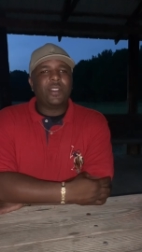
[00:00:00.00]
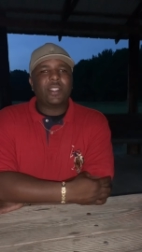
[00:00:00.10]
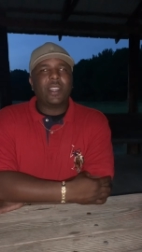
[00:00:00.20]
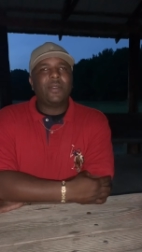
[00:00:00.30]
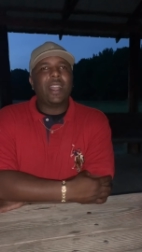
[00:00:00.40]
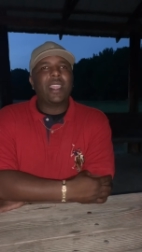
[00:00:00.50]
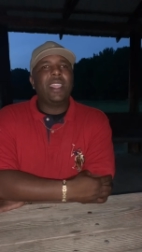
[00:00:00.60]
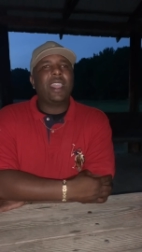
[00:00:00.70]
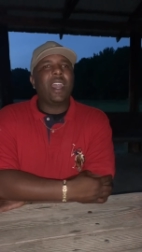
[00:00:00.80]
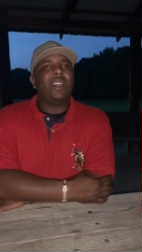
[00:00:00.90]
stuff, I
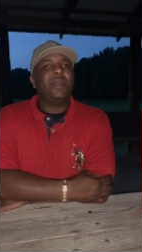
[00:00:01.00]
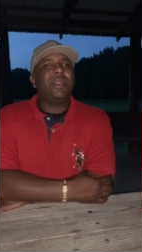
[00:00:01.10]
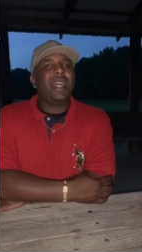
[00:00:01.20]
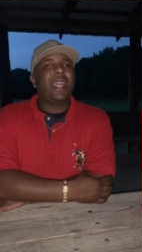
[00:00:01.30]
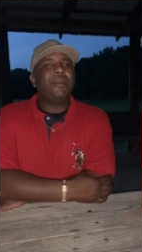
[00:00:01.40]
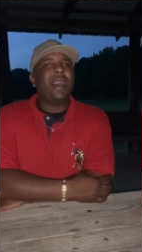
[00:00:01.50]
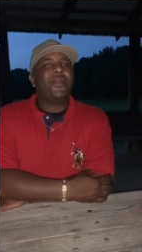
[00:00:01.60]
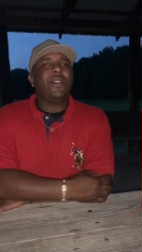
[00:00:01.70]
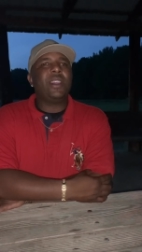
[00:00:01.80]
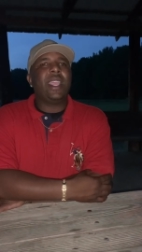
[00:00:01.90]
keep calling it blind
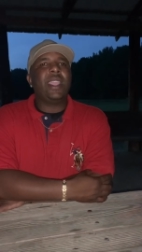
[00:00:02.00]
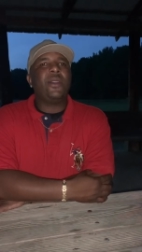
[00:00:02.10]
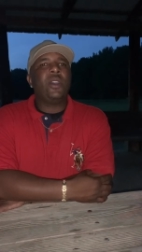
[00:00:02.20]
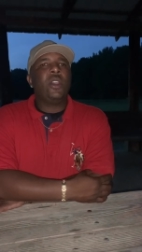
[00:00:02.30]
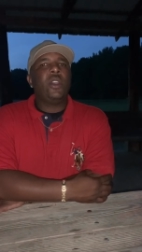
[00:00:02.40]
mafia. It ain't